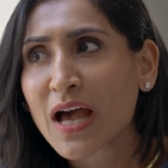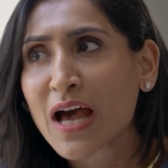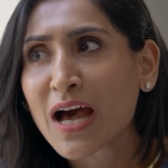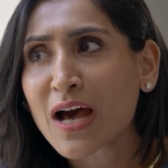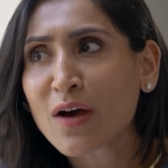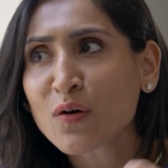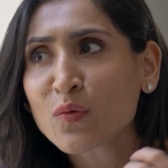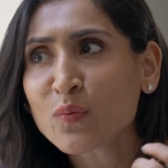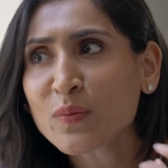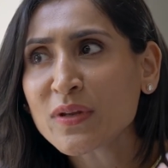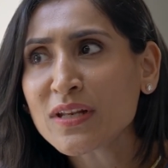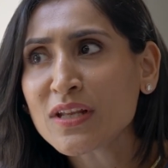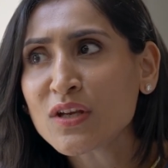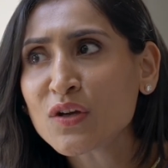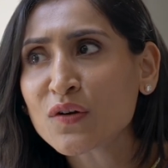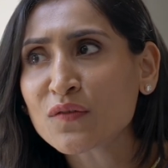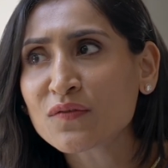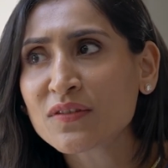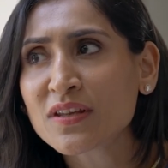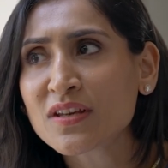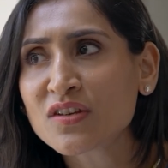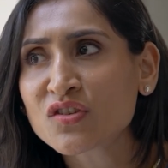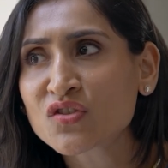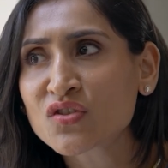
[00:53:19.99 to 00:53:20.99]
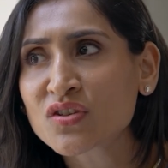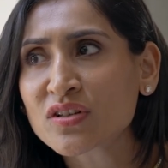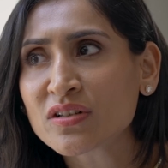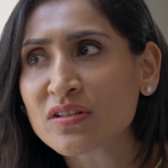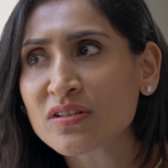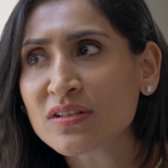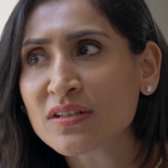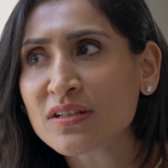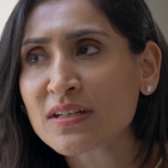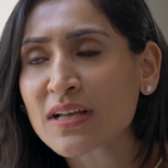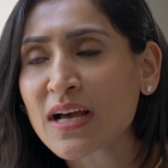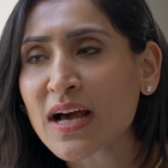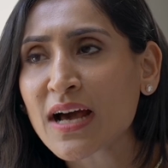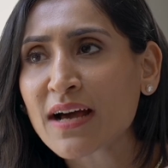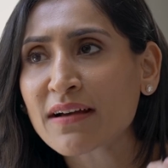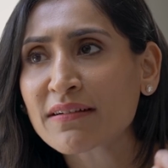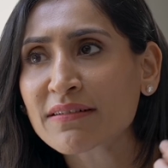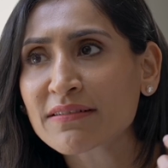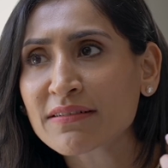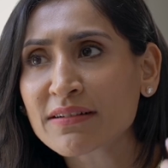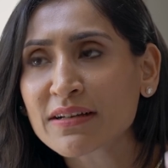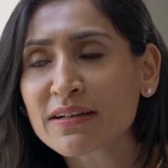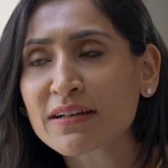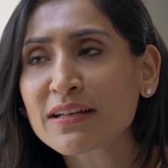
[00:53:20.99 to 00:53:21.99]
how many of these children are
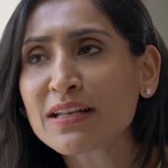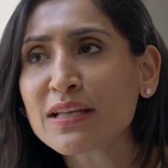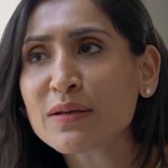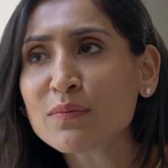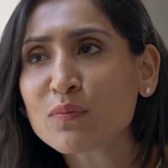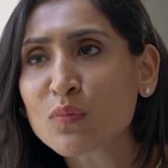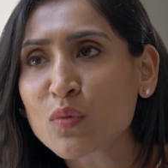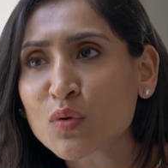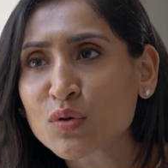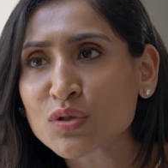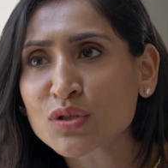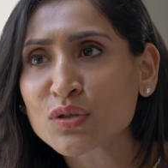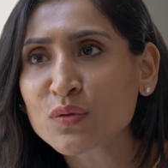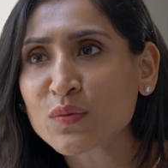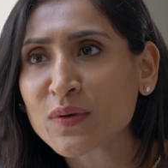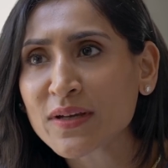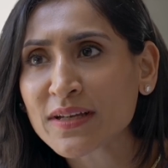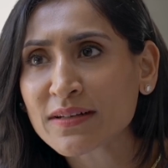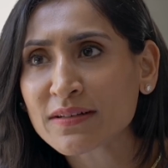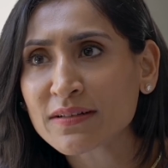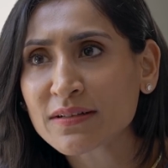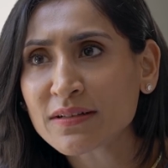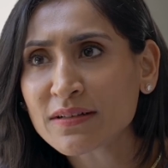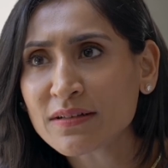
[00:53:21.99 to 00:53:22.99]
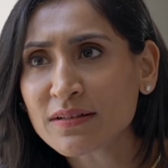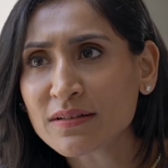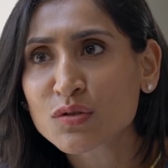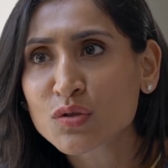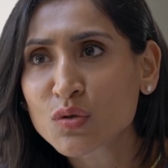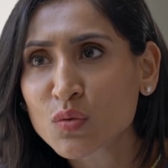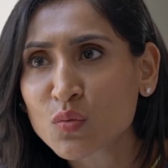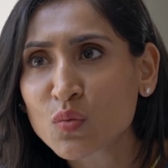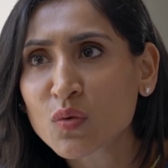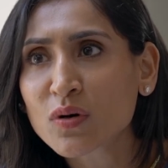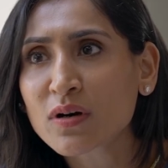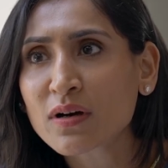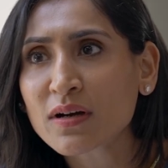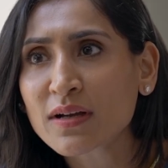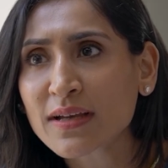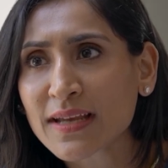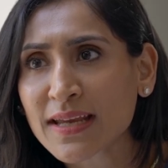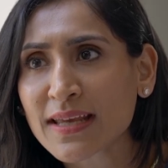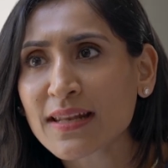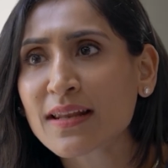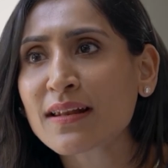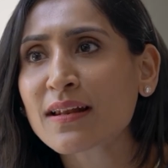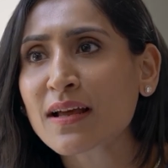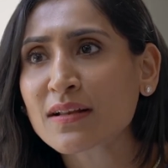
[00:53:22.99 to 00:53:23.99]
really motivated to work
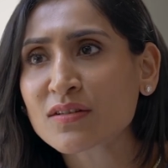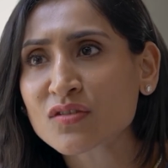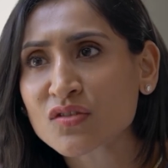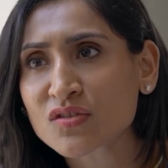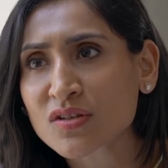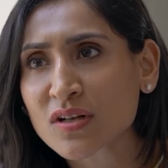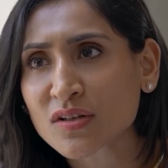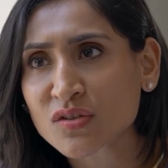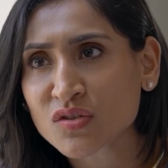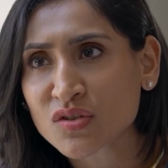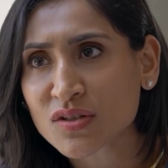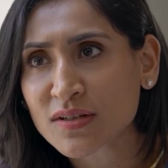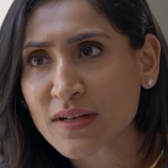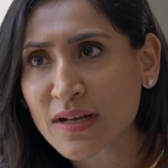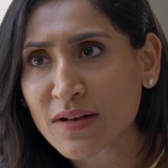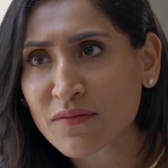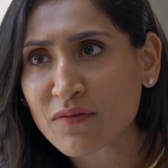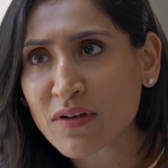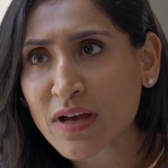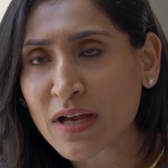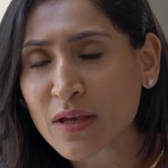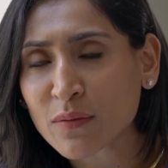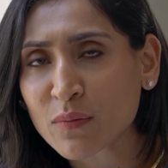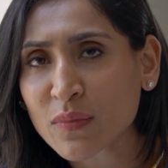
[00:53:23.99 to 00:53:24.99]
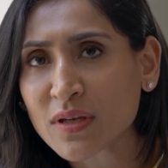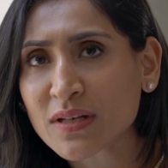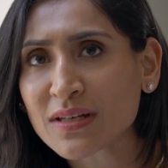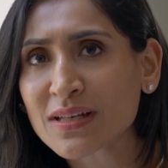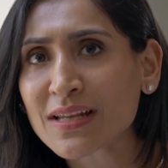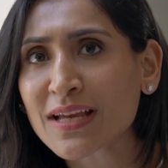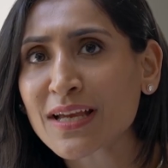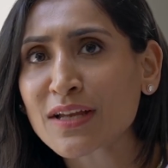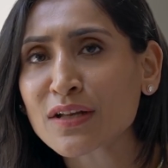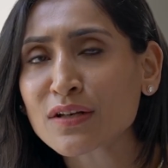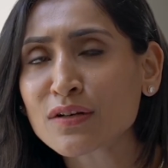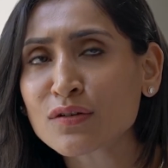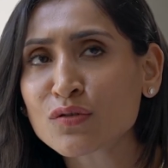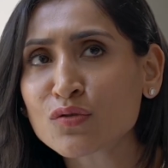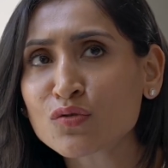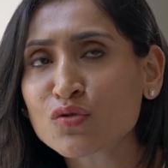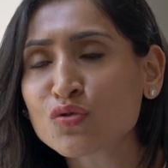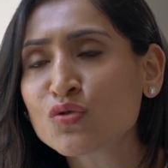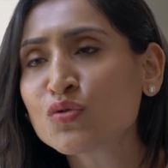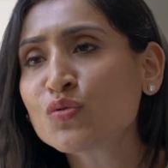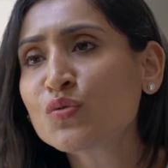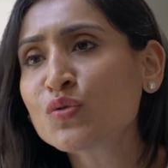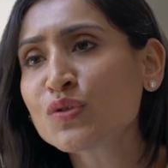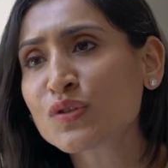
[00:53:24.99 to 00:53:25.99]
in an unstructured environment and to
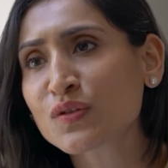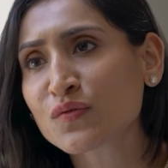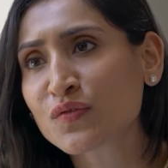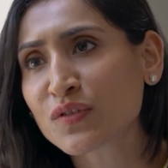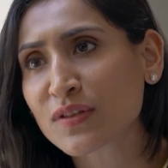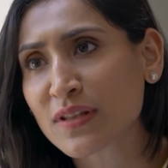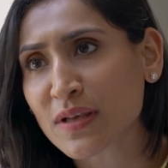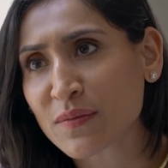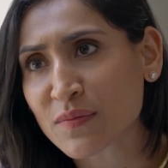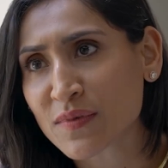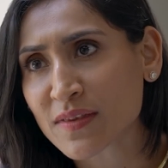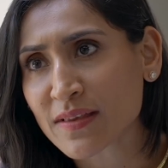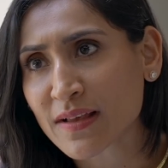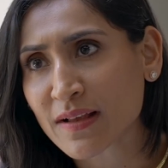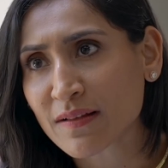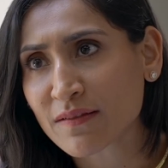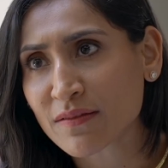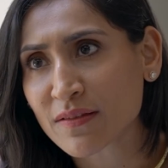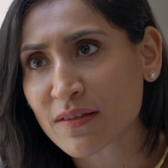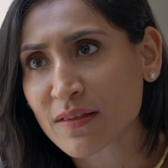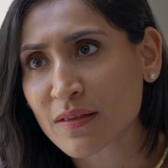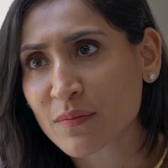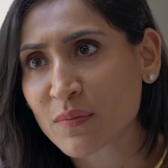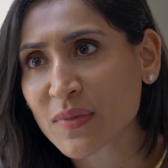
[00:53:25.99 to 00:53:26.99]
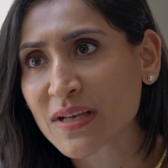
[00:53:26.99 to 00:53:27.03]
choose for themselves?